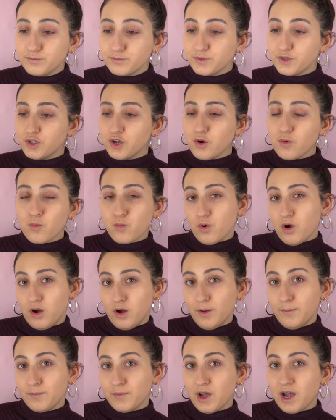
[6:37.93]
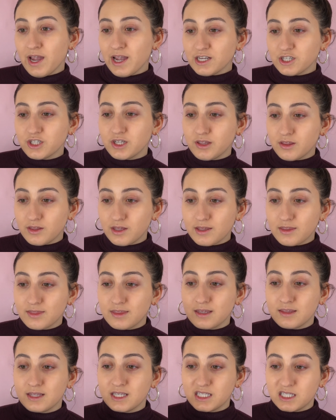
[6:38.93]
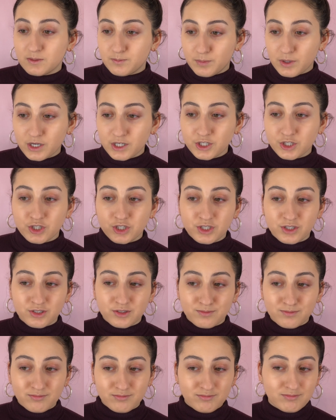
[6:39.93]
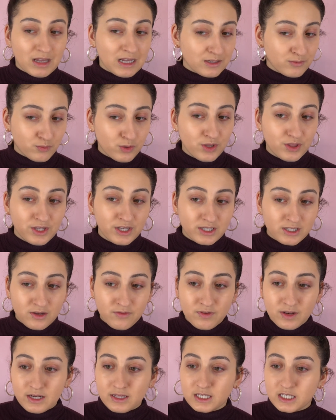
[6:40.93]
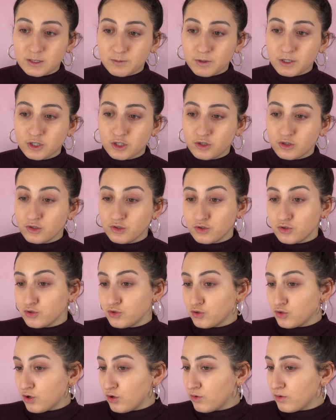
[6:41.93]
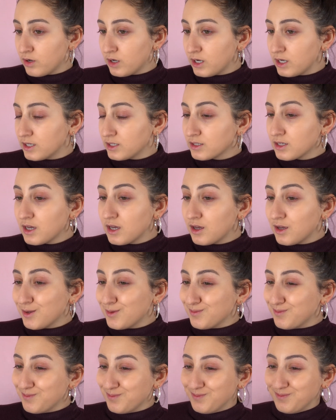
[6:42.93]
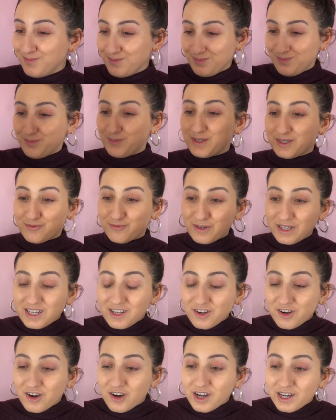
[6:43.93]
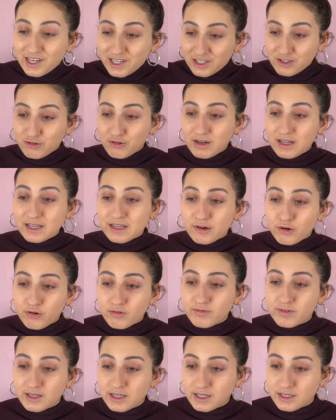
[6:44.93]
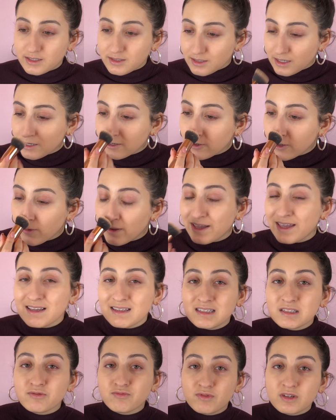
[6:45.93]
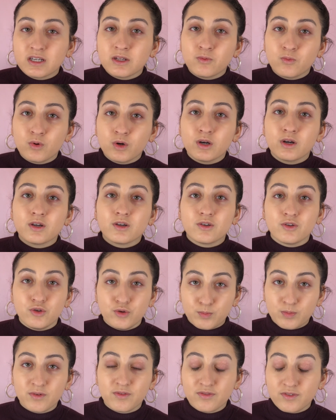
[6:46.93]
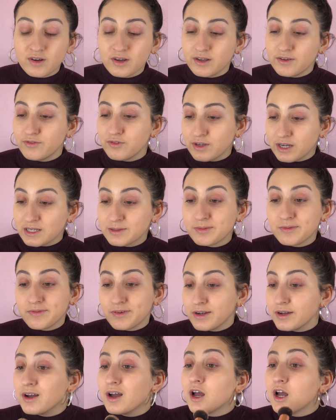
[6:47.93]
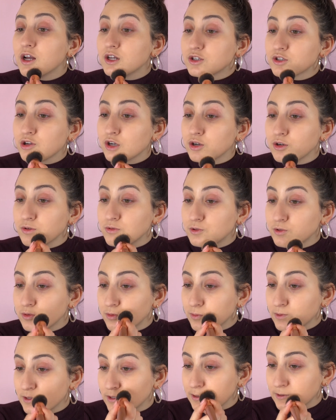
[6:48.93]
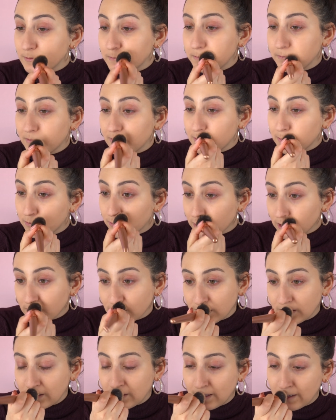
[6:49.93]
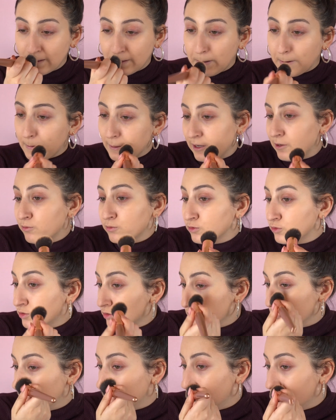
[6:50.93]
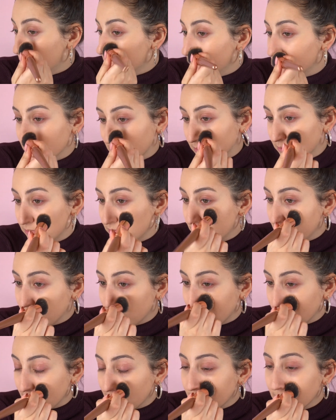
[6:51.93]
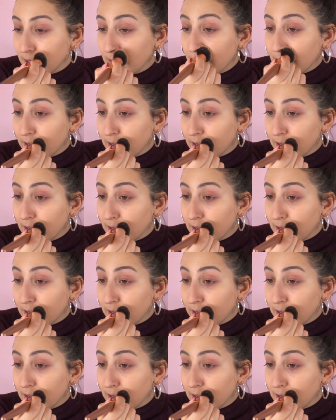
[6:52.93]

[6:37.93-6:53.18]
You know what? I actually think that the sponge has won this. I feel like the sponge looks so nice. But it's really hard, it's not like obvious. I don't know, I guess it's really what you prefer. If you guys prefer to go do it with a brush, then it will do the job fine.